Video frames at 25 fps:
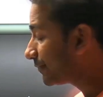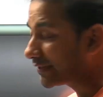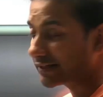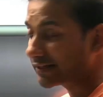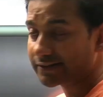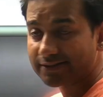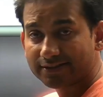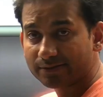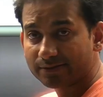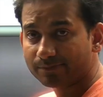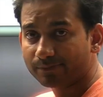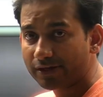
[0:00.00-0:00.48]

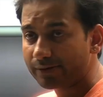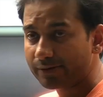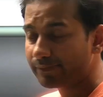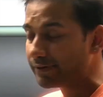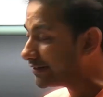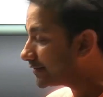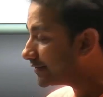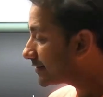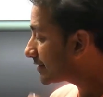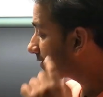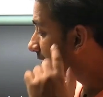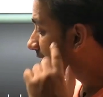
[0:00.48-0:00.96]

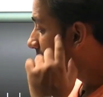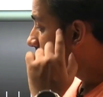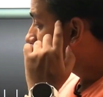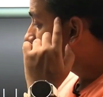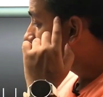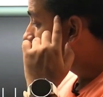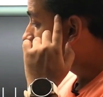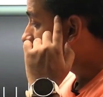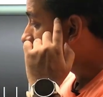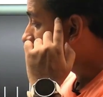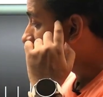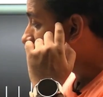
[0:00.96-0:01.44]

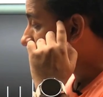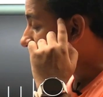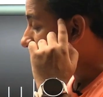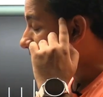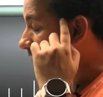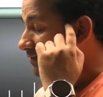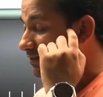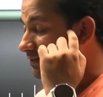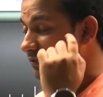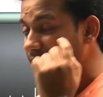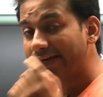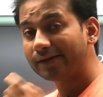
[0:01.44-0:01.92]
that
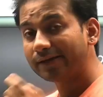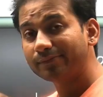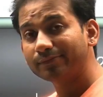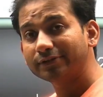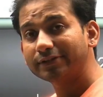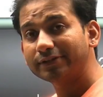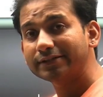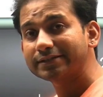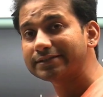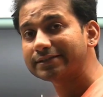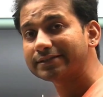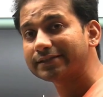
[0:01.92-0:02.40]
this
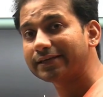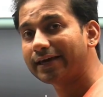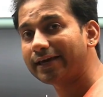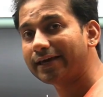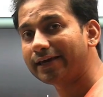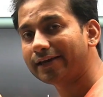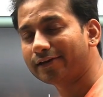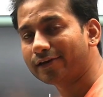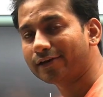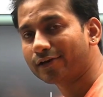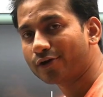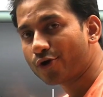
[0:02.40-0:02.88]
time the
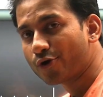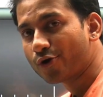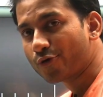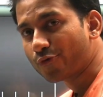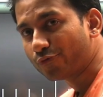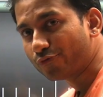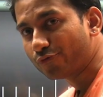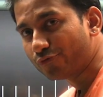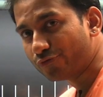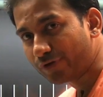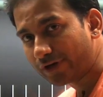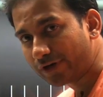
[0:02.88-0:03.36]
scale
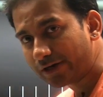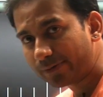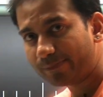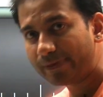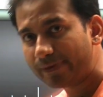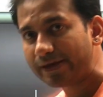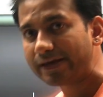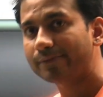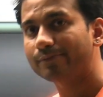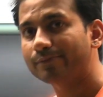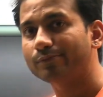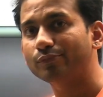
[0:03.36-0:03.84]
will
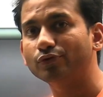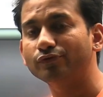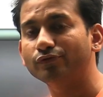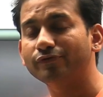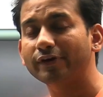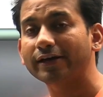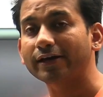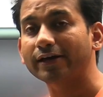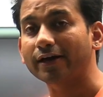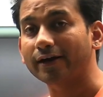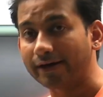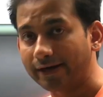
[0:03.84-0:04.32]
be
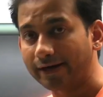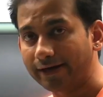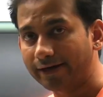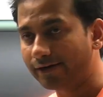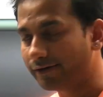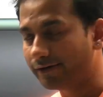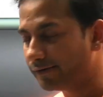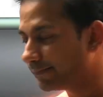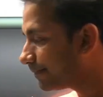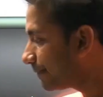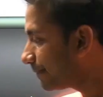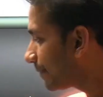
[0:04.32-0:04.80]
moving
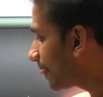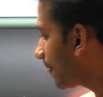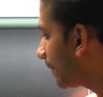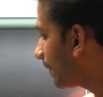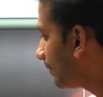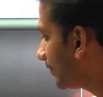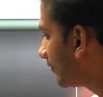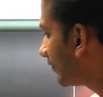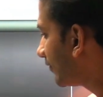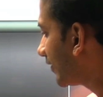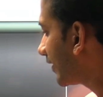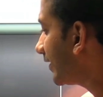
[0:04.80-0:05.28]
ahead.
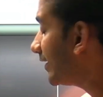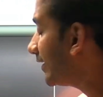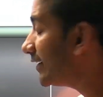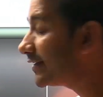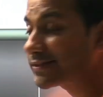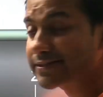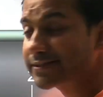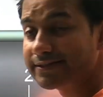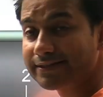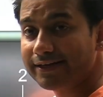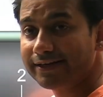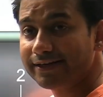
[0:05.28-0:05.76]
The
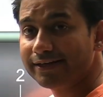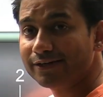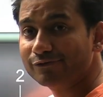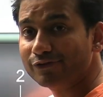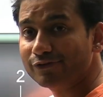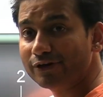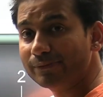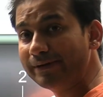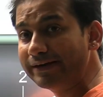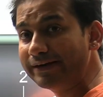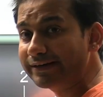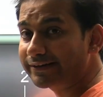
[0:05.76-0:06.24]
vernier scale
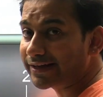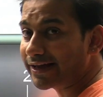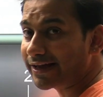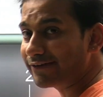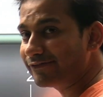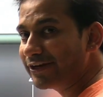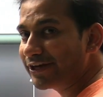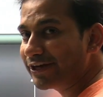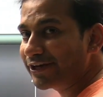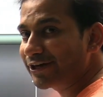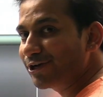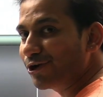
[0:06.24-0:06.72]
will be
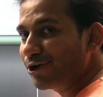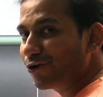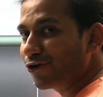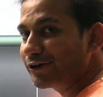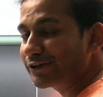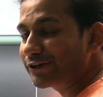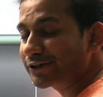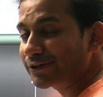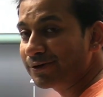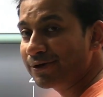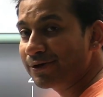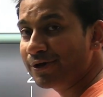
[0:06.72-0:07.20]
traveling a
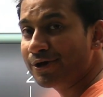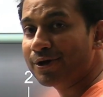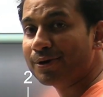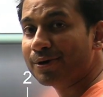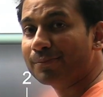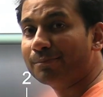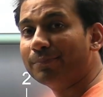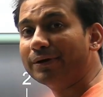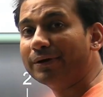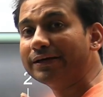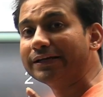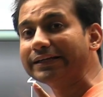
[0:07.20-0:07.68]
lot,
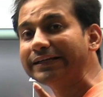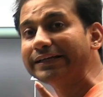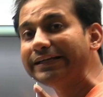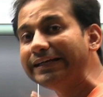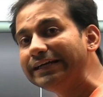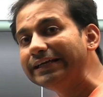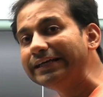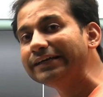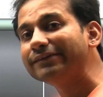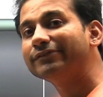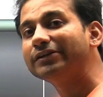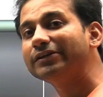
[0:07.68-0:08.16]
but
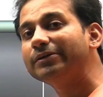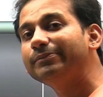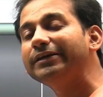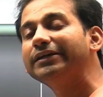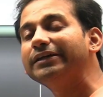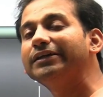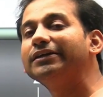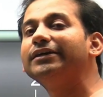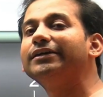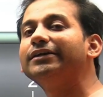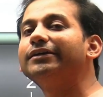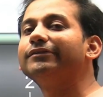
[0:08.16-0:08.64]
reading will
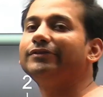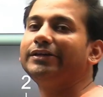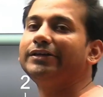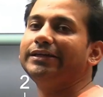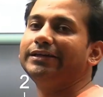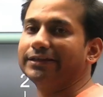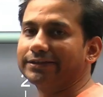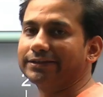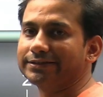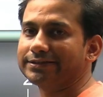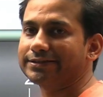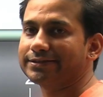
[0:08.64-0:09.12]
be
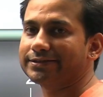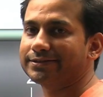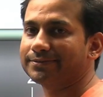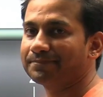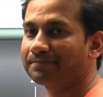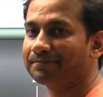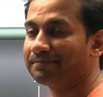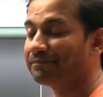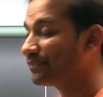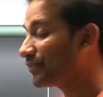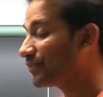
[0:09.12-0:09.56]
relatively less.